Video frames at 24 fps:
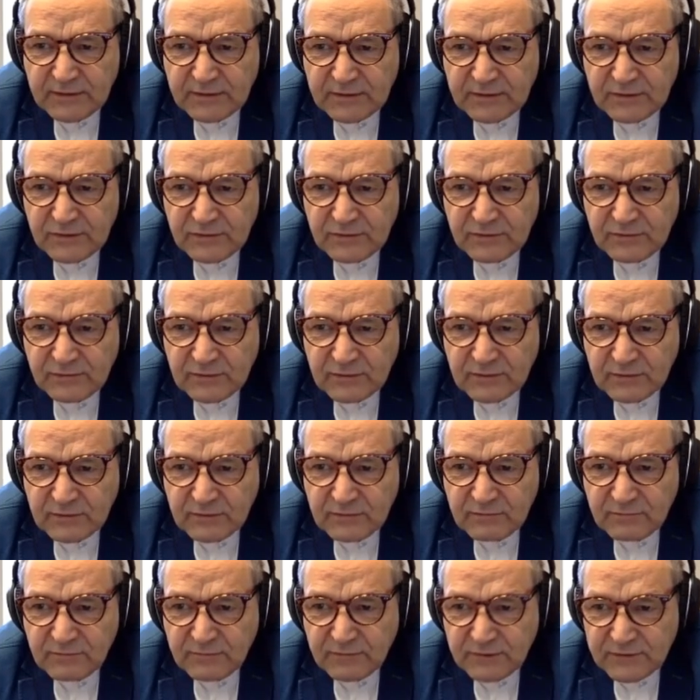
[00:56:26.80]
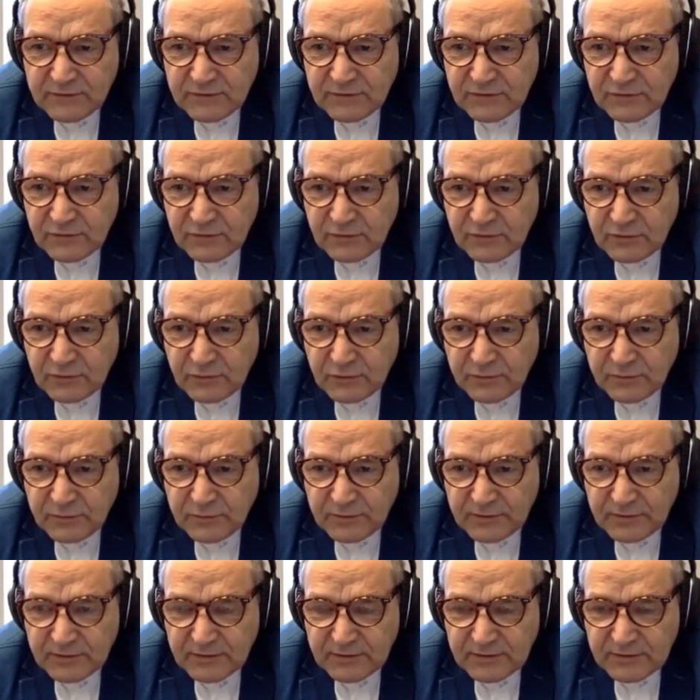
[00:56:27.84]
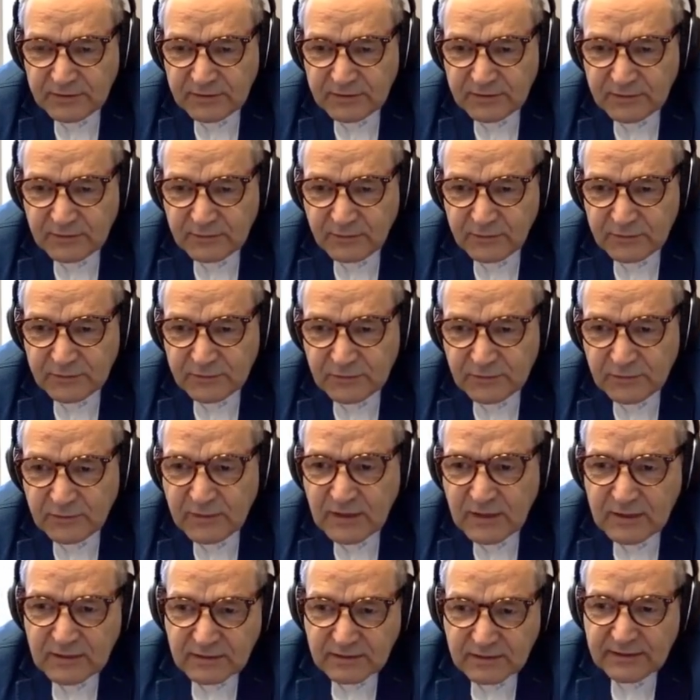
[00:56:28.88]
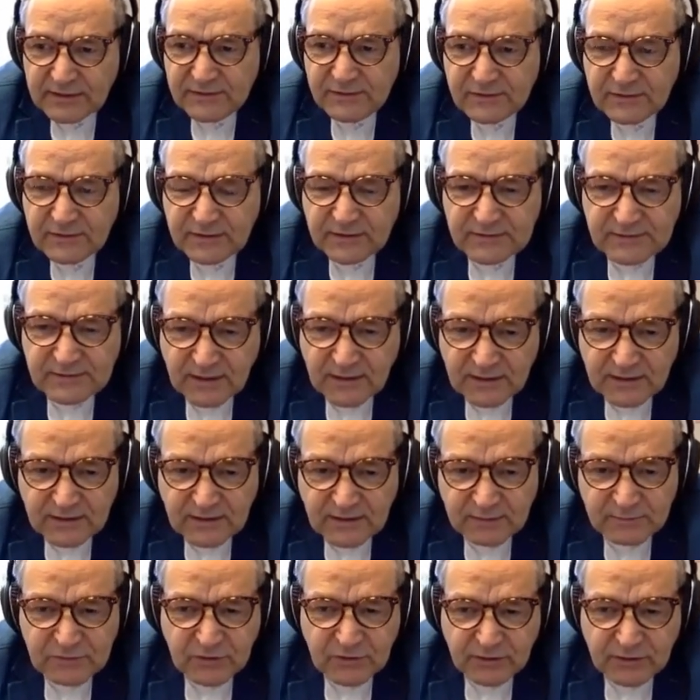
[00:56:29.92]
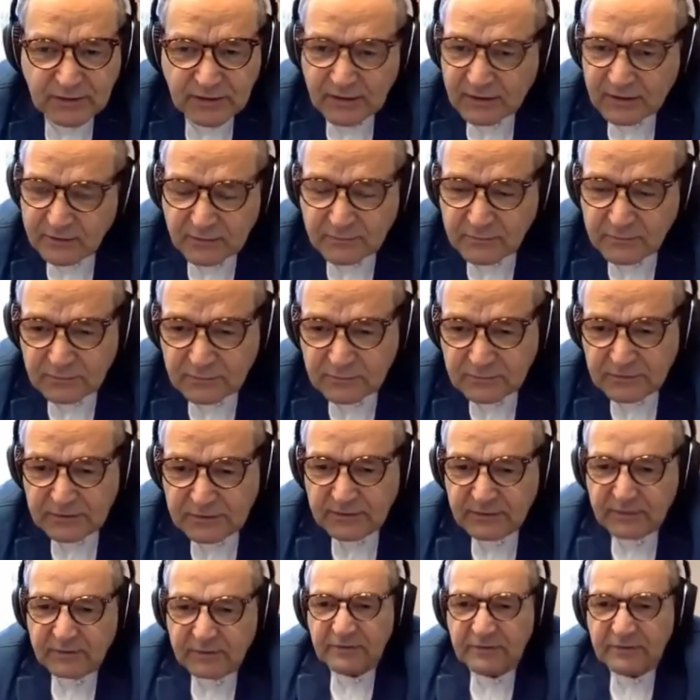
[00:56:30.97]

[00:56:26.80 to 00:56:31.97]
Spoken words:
that there's a very strong group in Warsaw. Yes, Alan. I'm sorry, I don't want to.